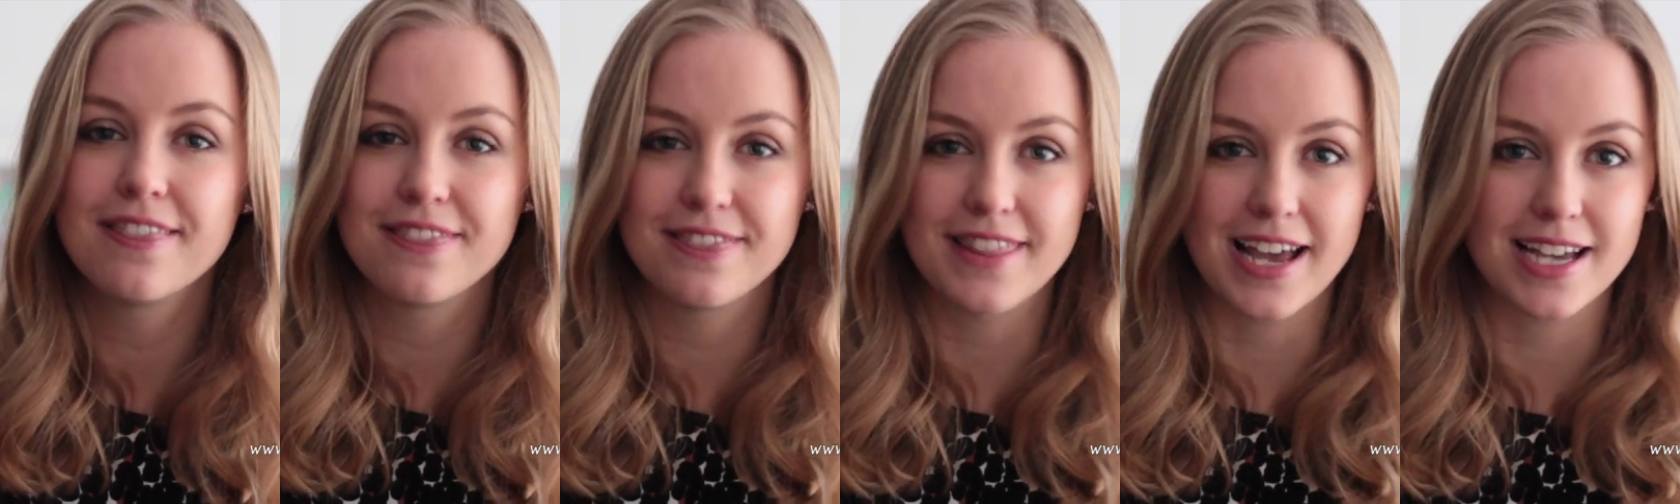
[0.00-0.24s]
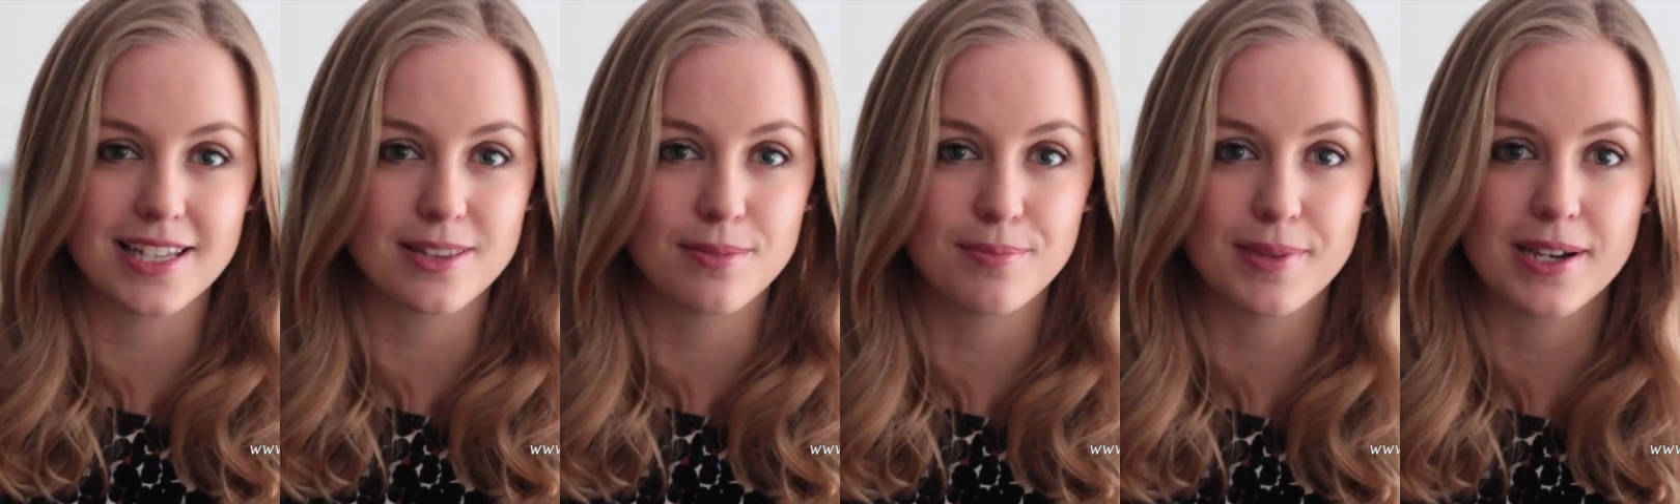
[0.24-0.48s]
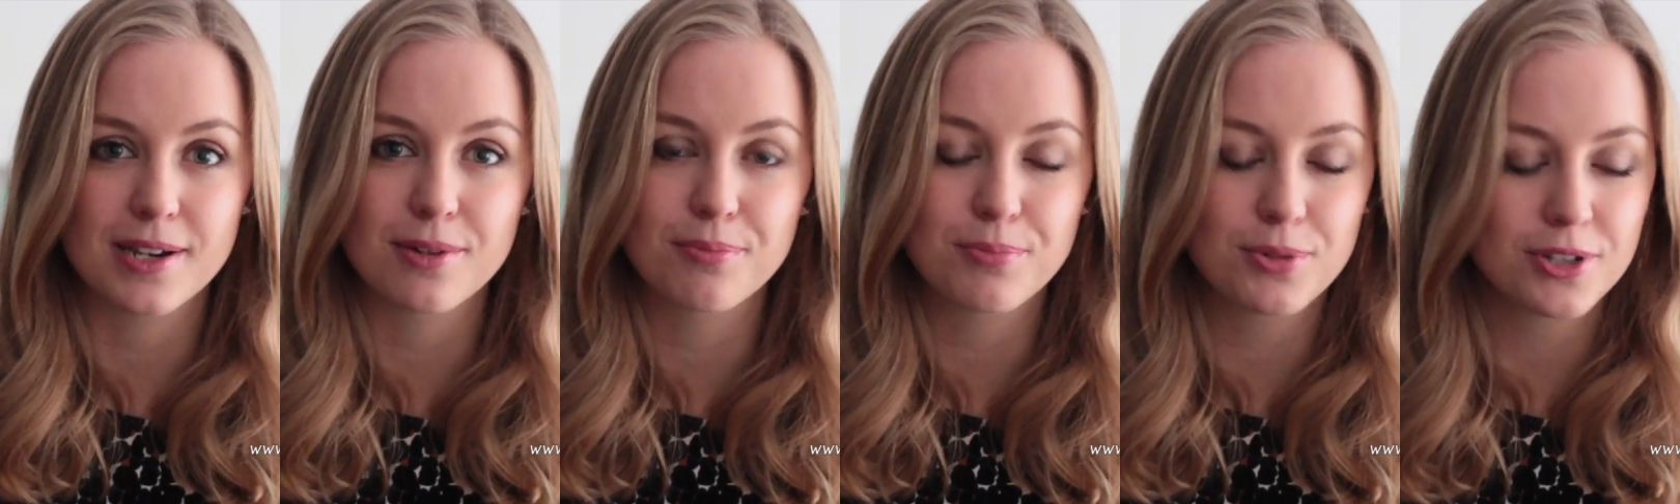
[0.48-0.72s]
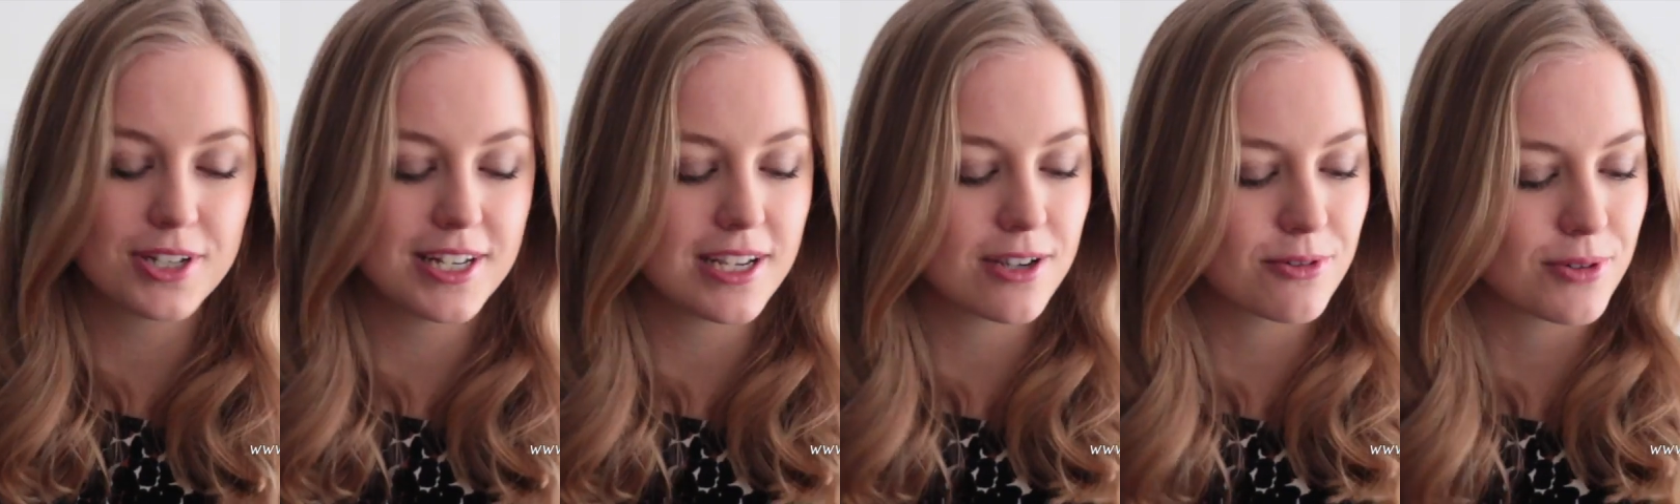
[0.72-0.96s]
nightmare
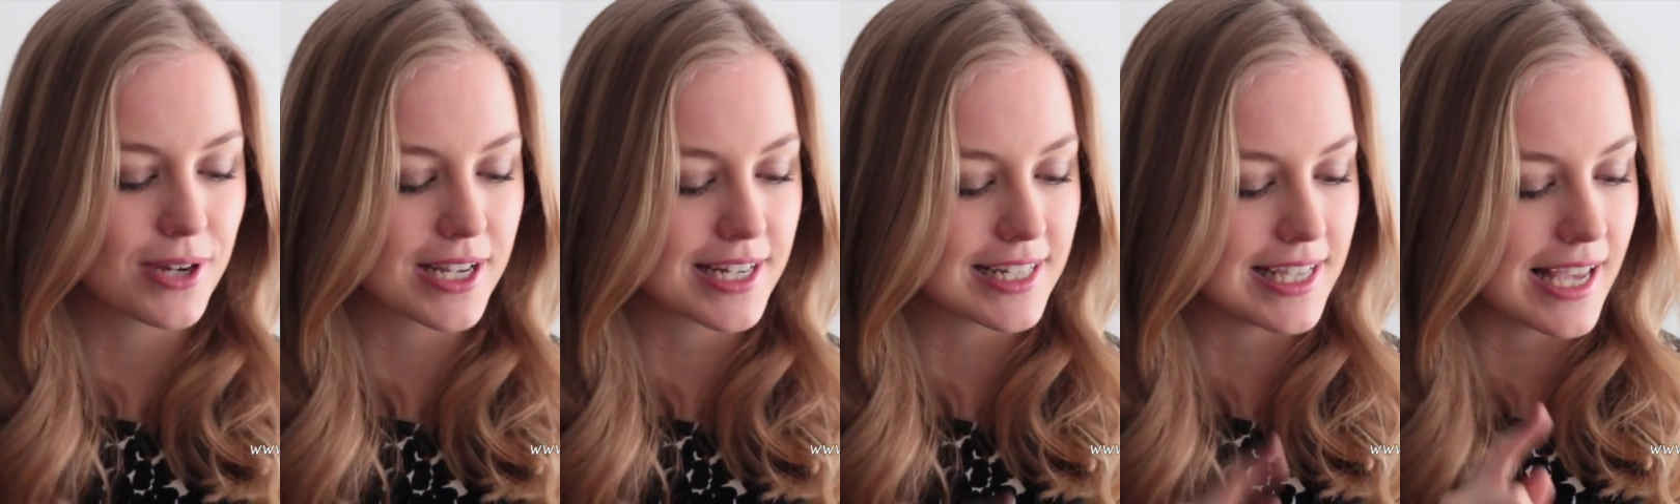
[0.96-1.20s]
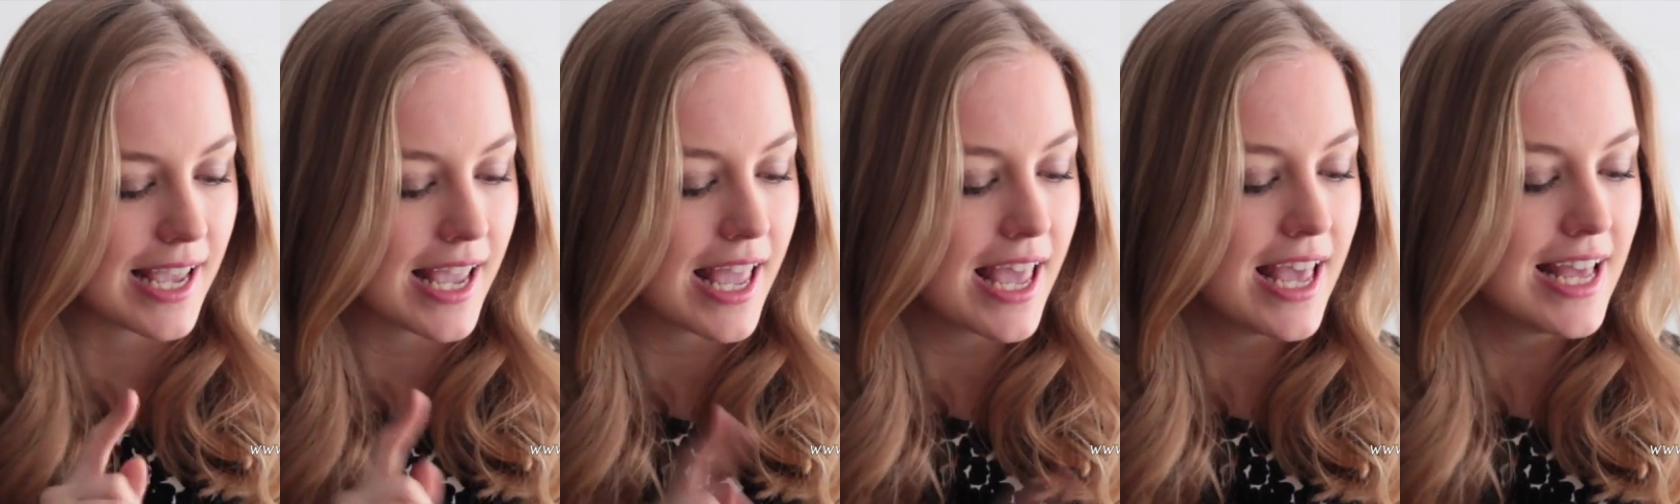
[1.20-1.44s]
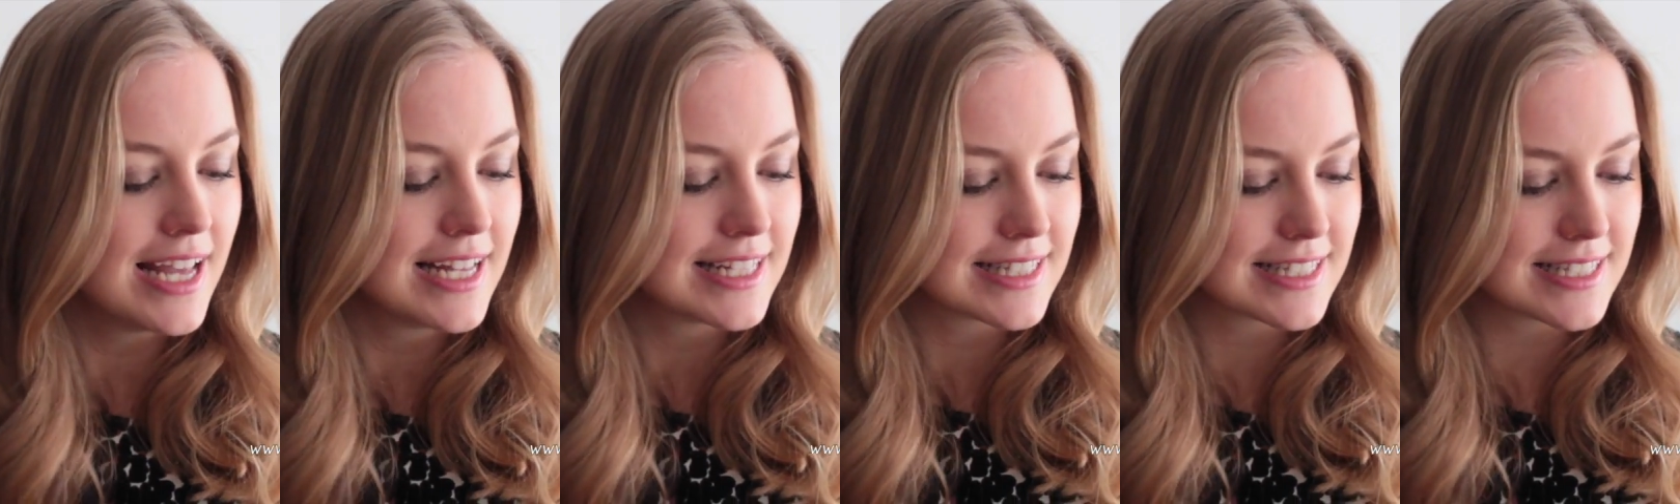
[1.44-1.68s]
pretty quickly.